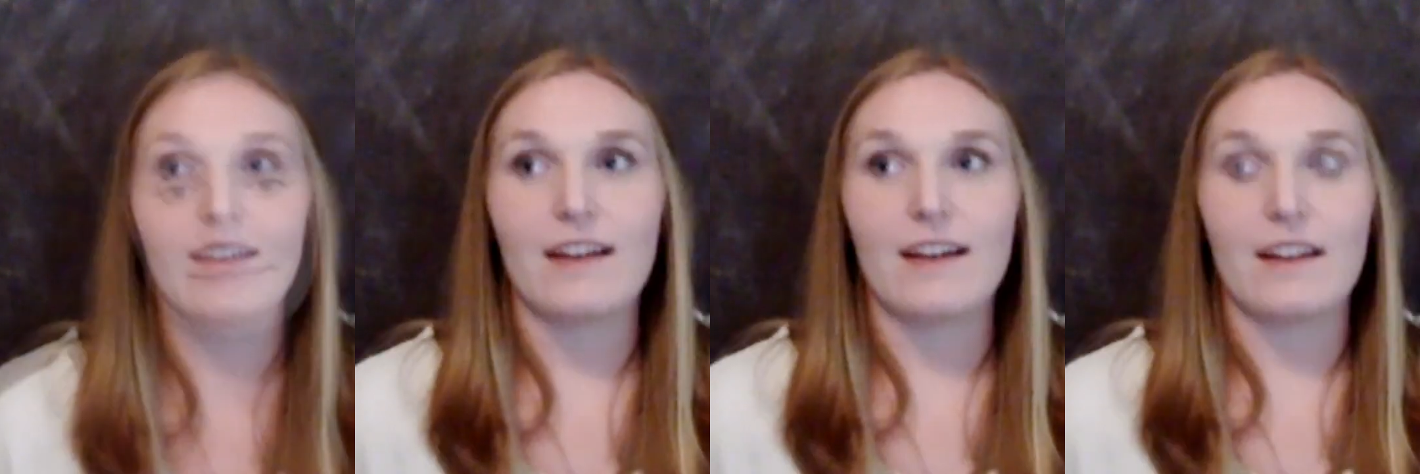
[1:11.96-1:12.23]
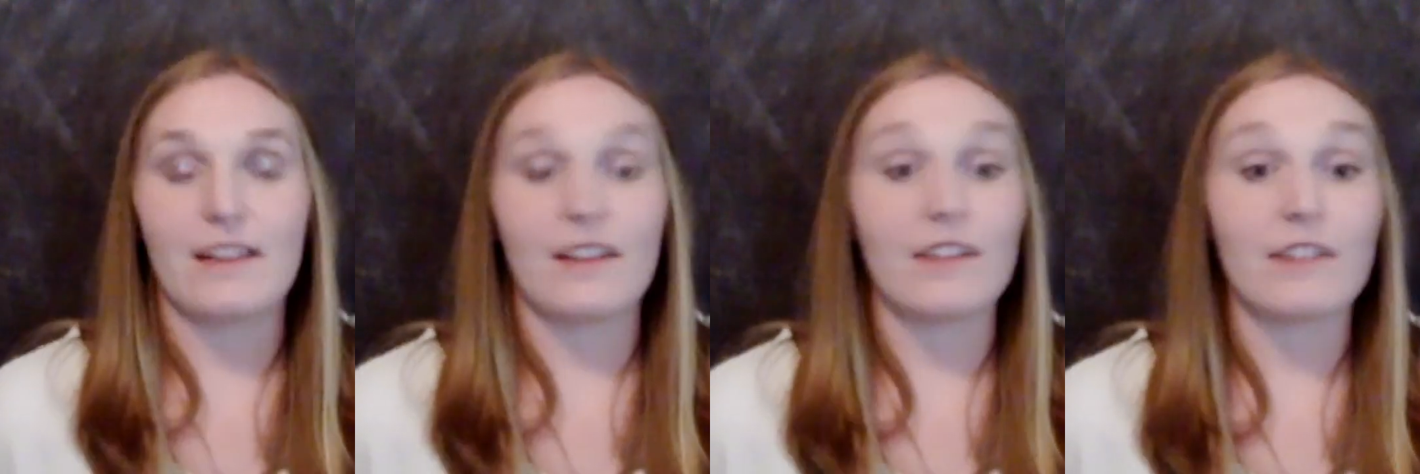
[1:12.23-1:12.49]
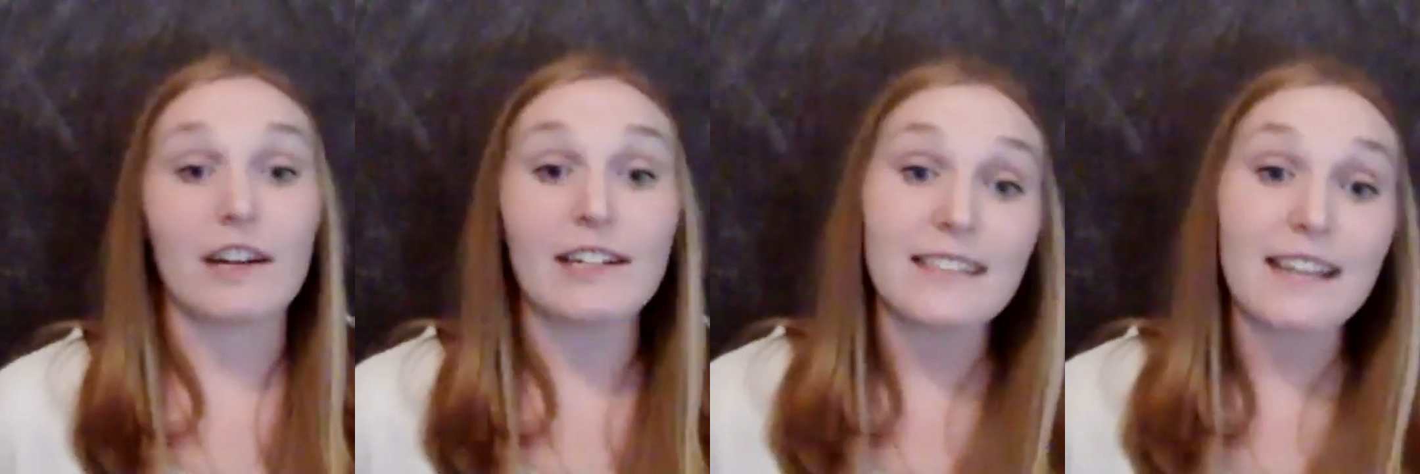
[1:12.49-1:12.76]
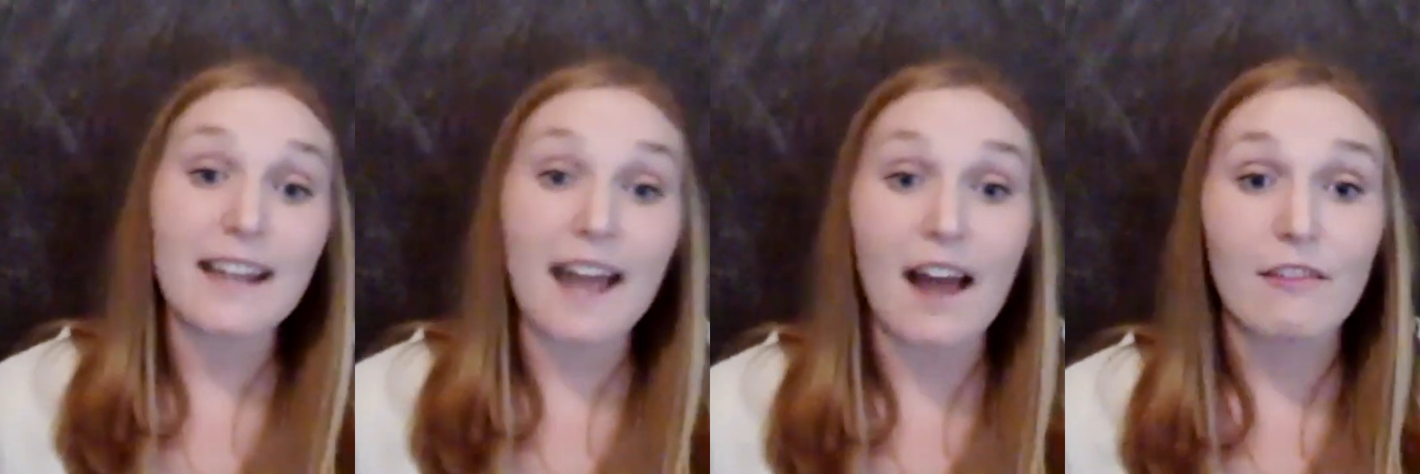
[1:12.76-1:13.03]
The advice
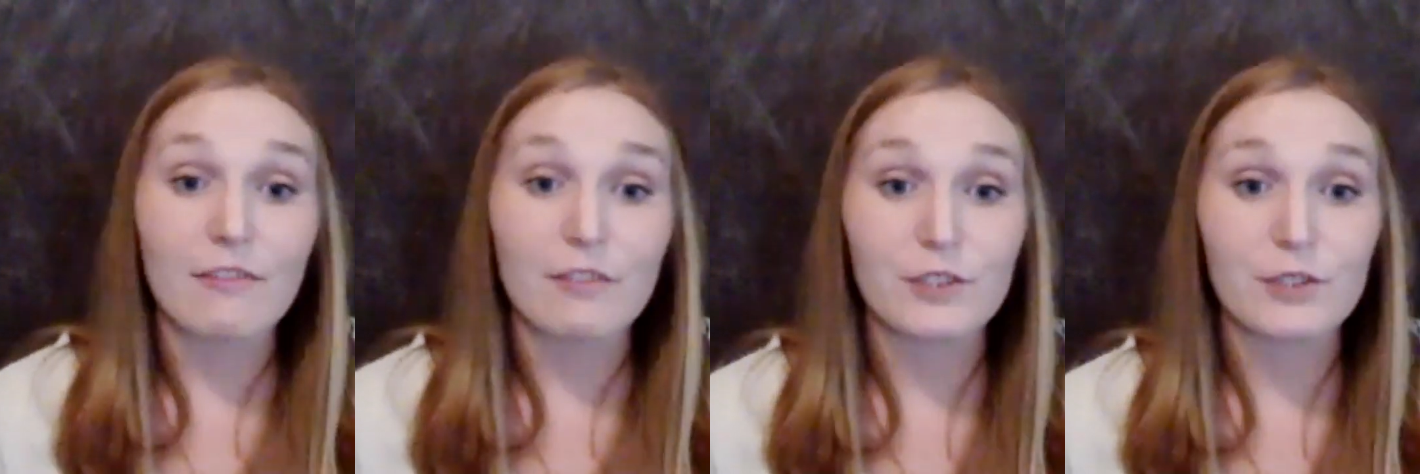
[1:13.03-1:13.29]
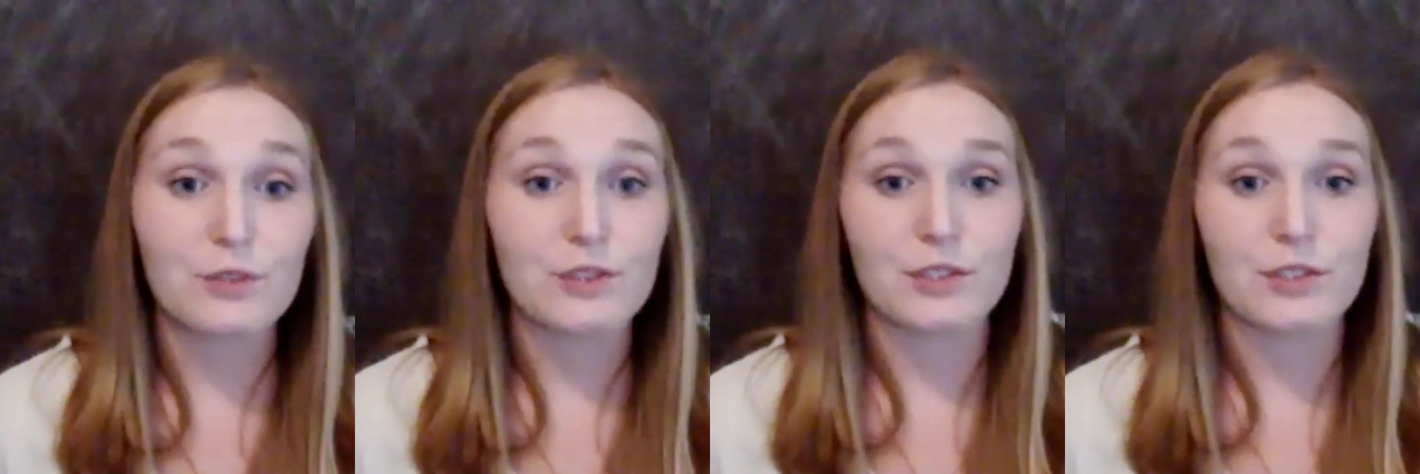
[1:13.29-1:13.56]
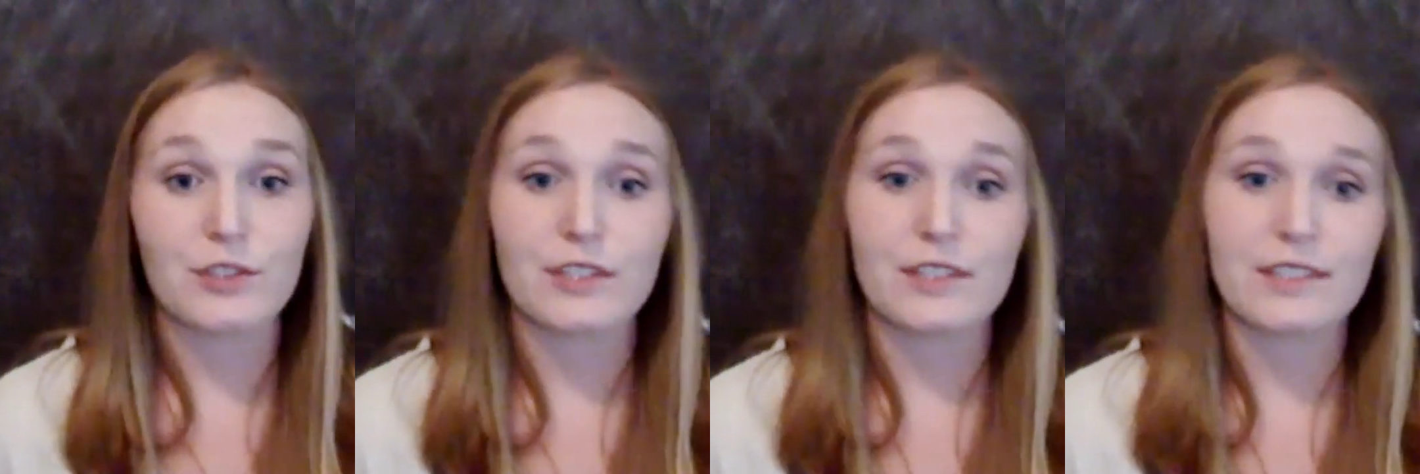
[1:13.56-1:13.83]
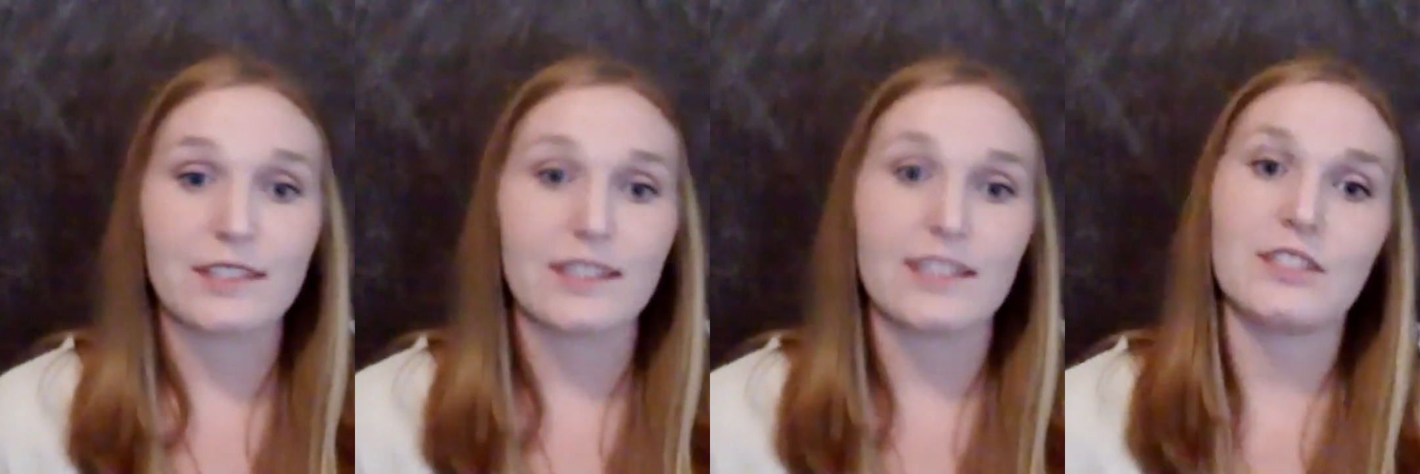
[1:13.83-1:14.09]
I have for new students
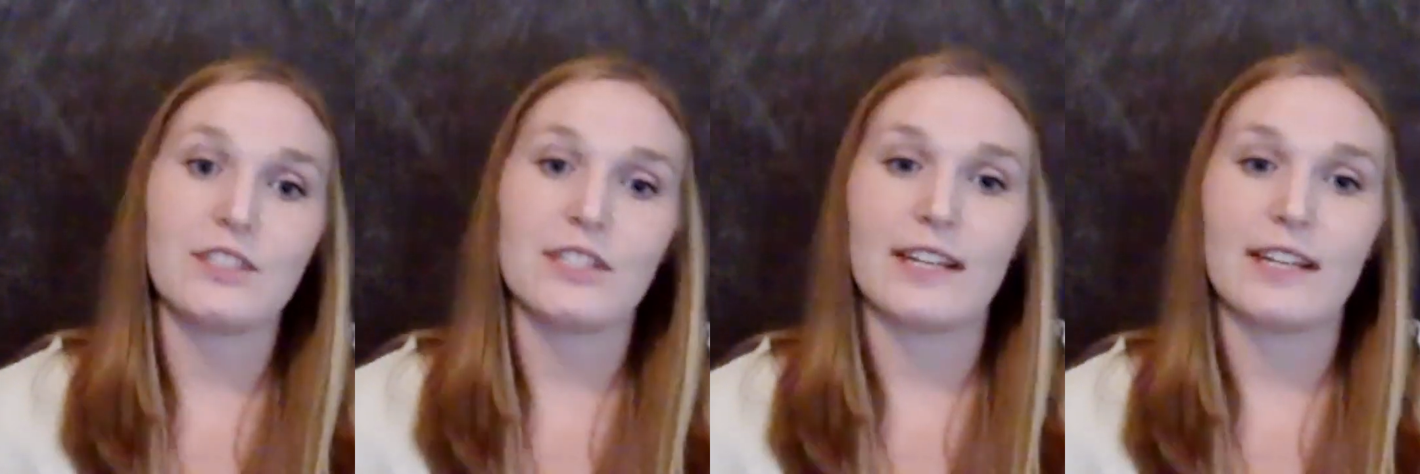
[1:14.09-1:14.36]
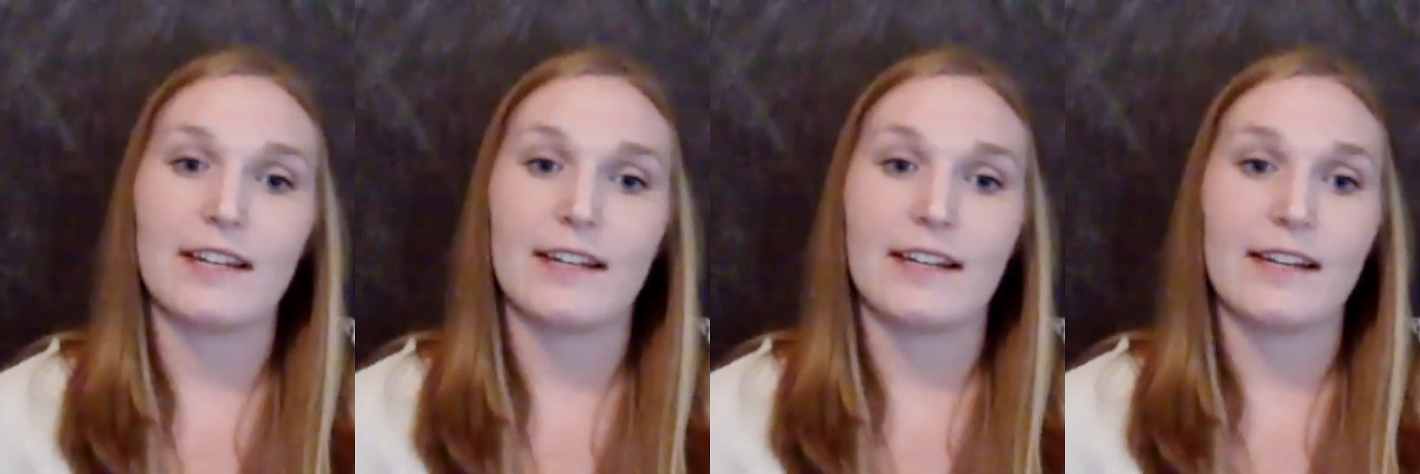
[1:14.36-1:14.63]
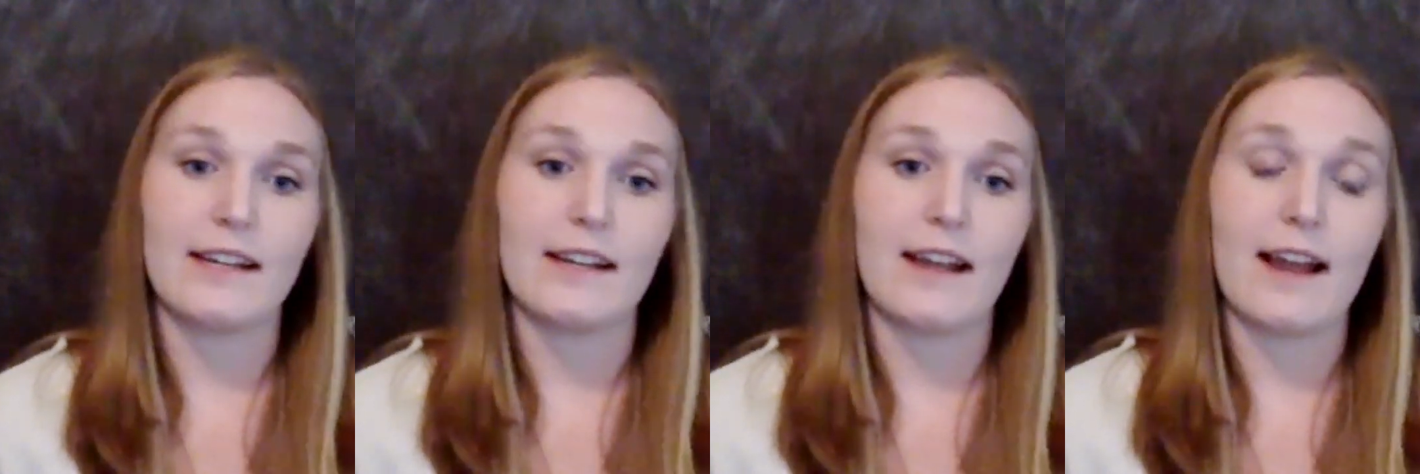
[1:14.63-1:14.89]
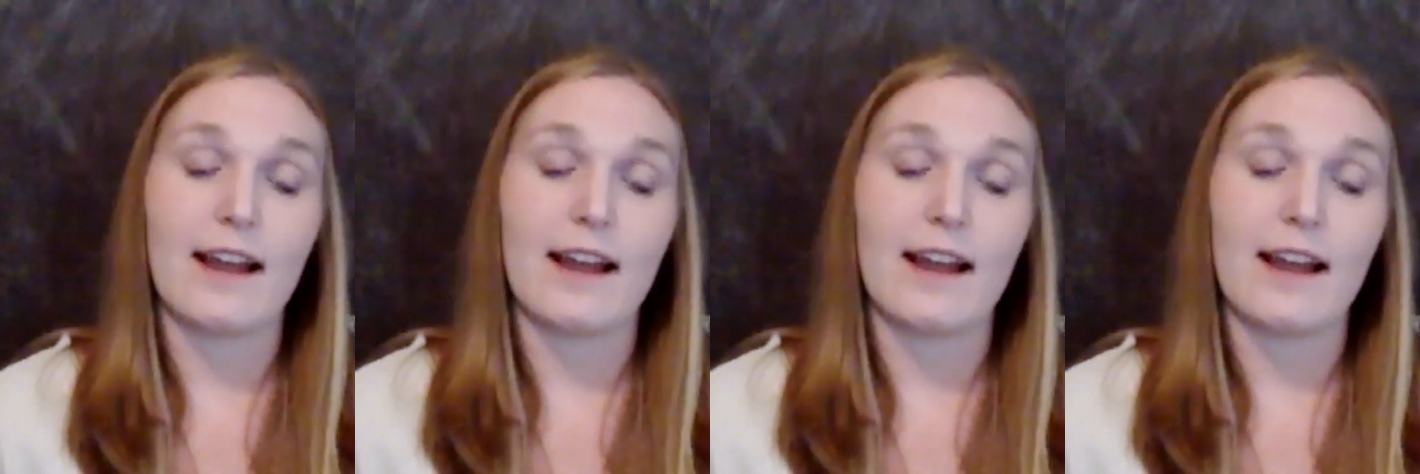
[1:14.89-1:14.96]
is to get